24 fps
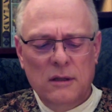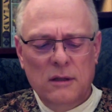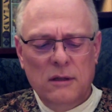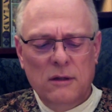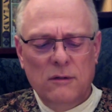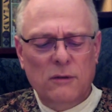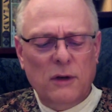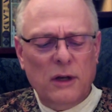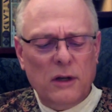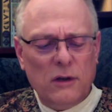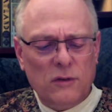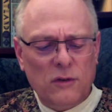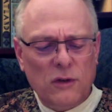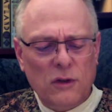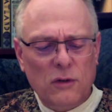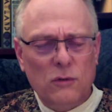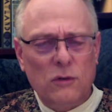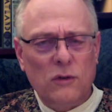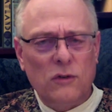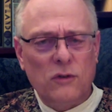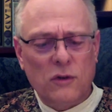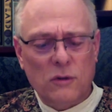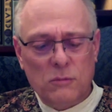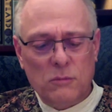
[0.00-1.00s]
Fires
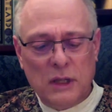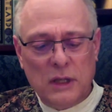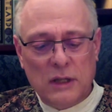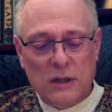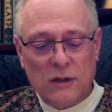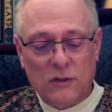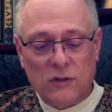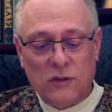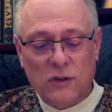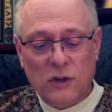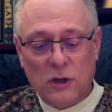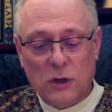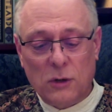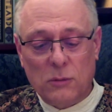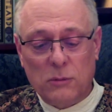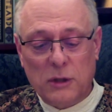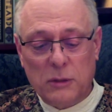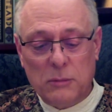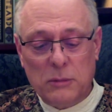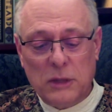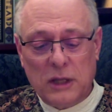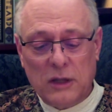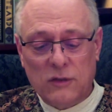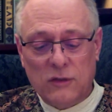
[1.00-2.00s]
interested me considerably
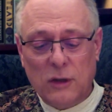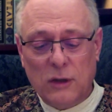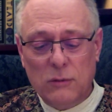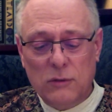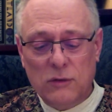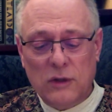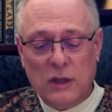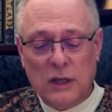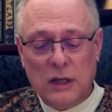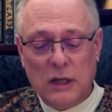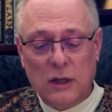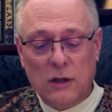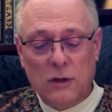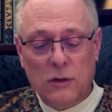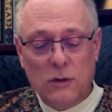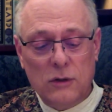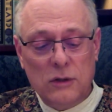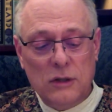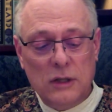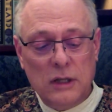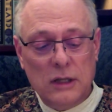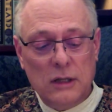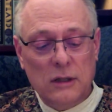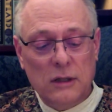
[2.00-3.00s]
because I was getting a good
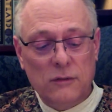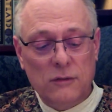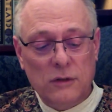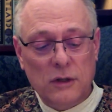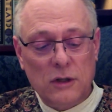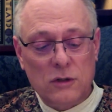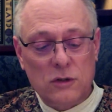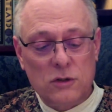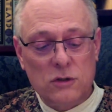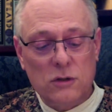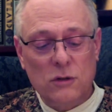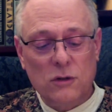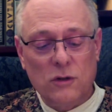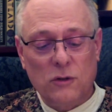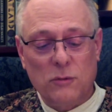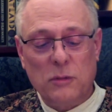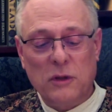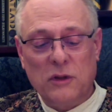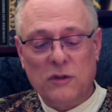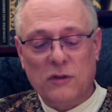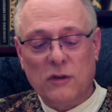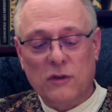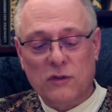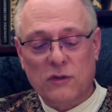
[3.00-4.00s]
deal of an insurance
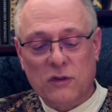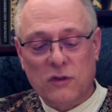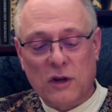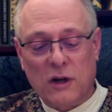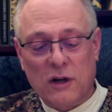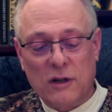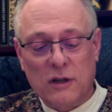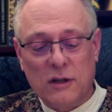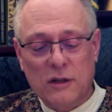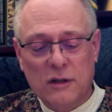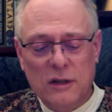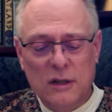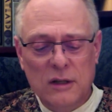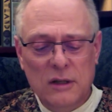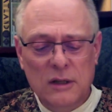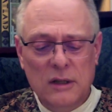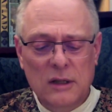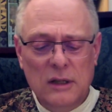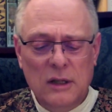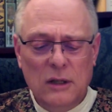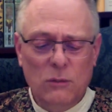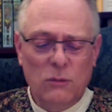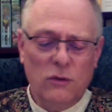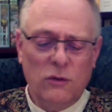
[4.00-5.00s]
business started,
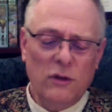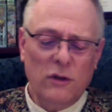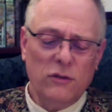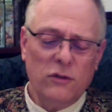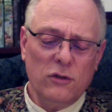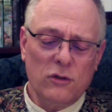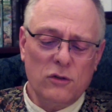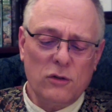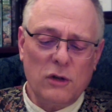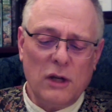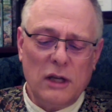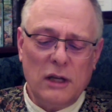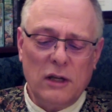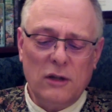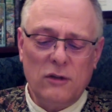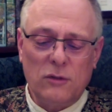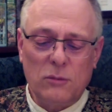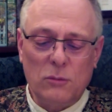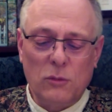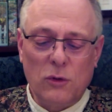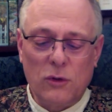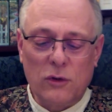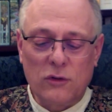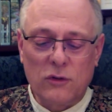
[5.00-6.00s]
and was also training some
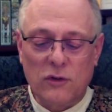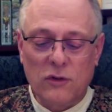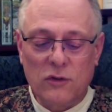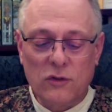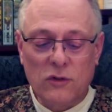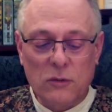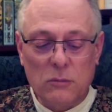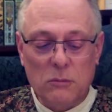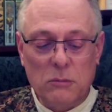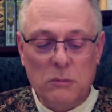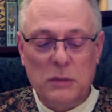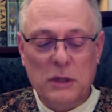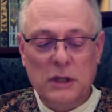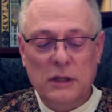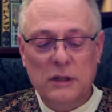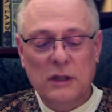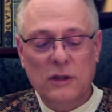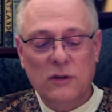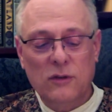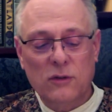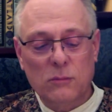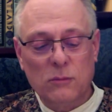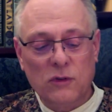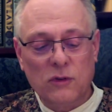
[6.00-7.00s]
horses and building
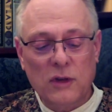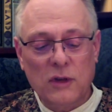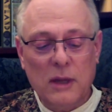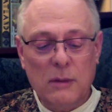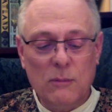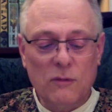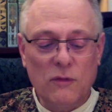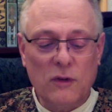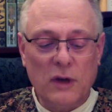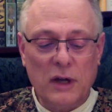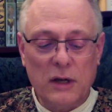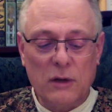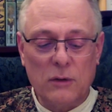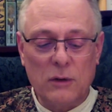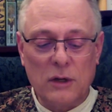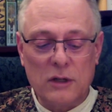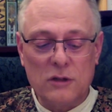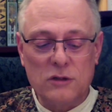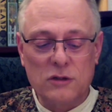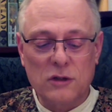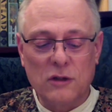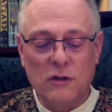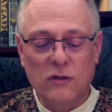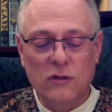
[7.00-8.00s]
some steam fire
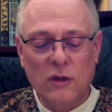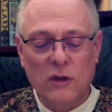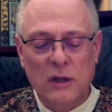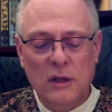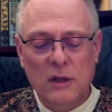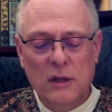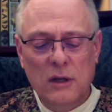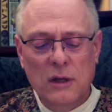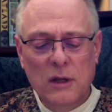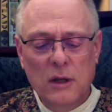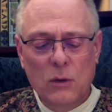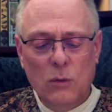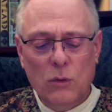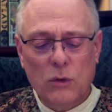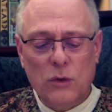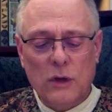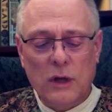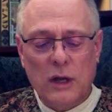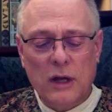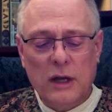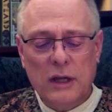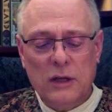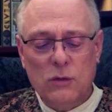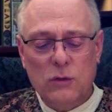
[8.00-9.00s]
engines, with an
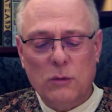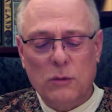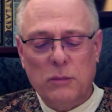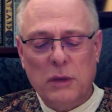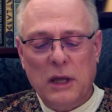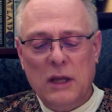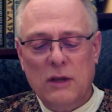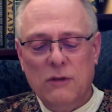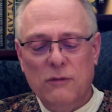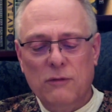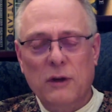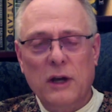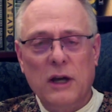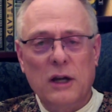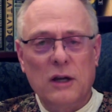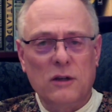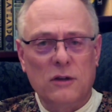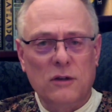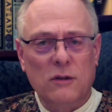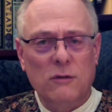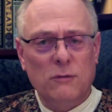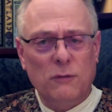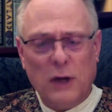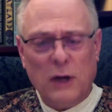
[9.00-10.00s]
eye to a paid
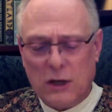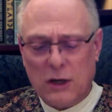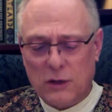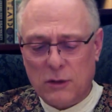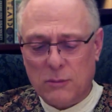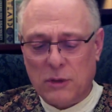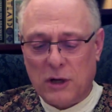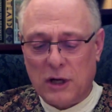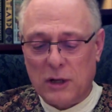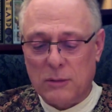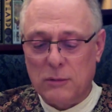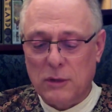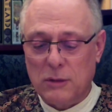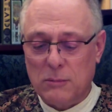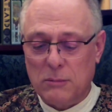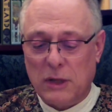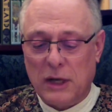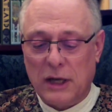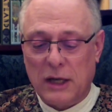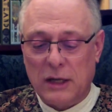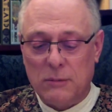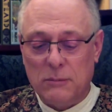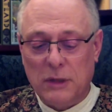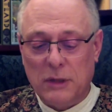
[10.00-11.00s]
fire department by
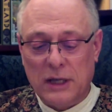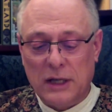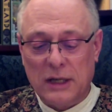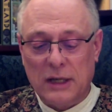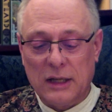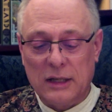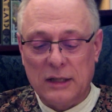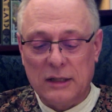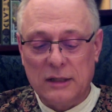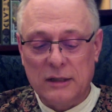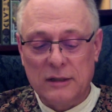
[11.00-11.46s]
and by.